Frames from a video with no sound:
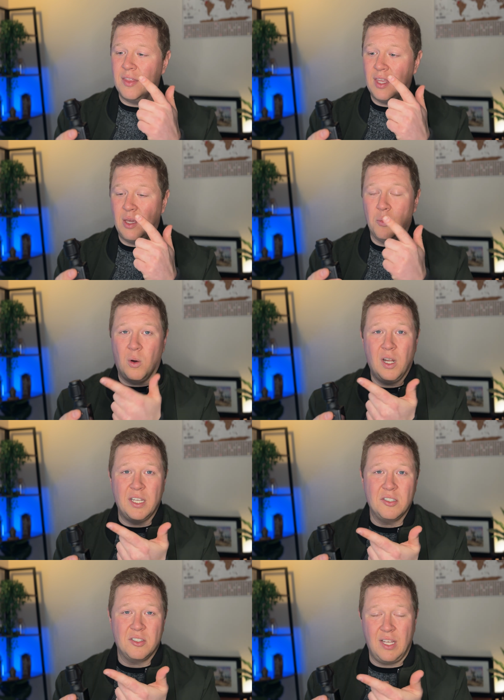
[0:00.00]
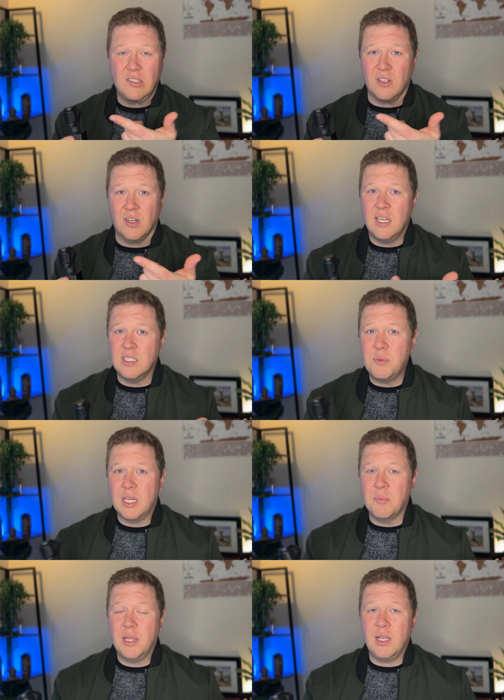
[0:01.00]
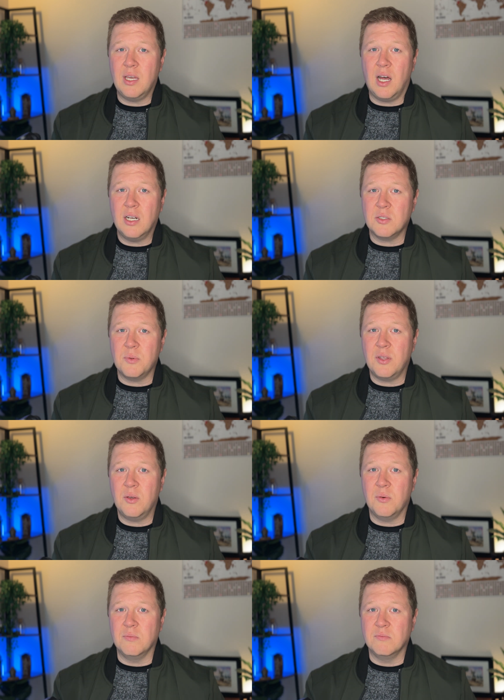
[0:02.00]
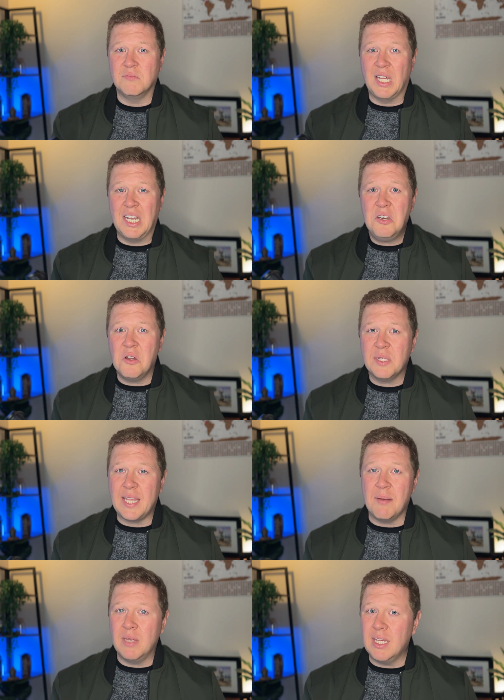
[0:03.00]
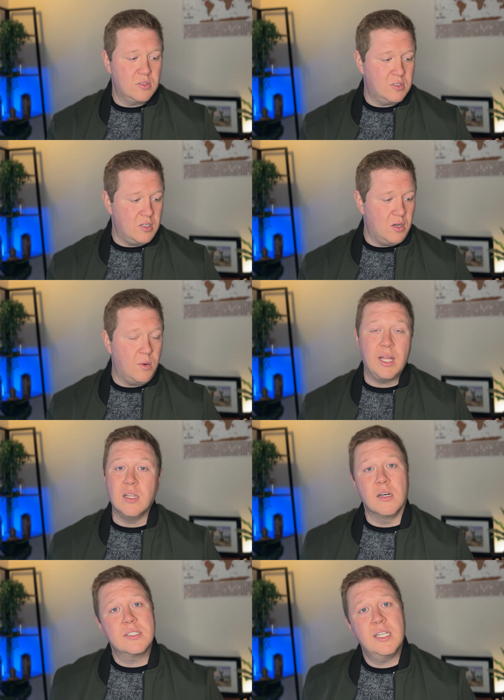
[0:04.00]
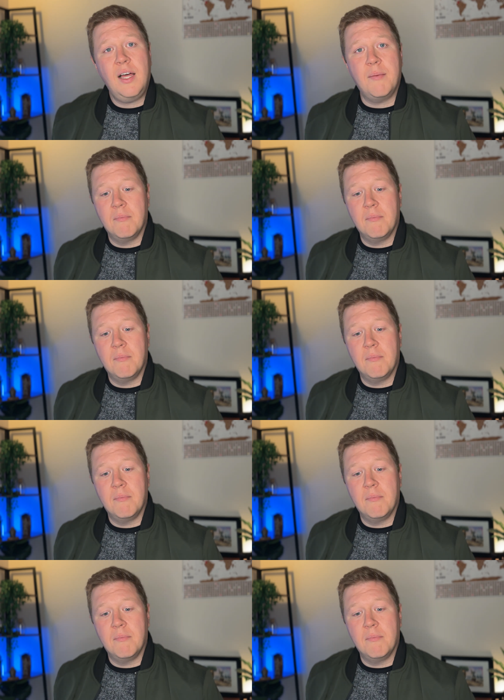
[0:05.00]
the 1-inch sensor. And to be completely honest with you, I didn't know what that meant, so I looked it up.